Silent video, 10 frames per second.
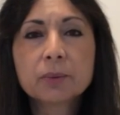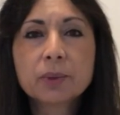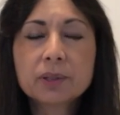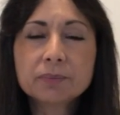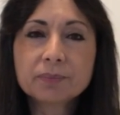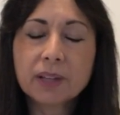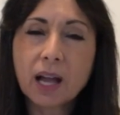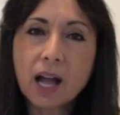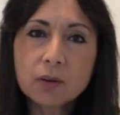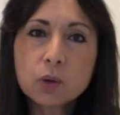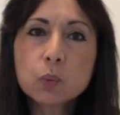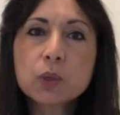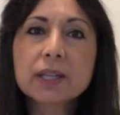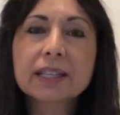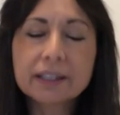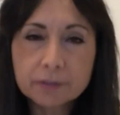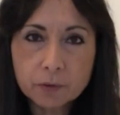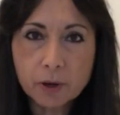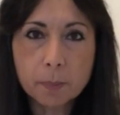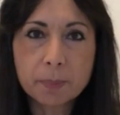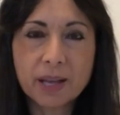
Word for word: Well, how can we give of our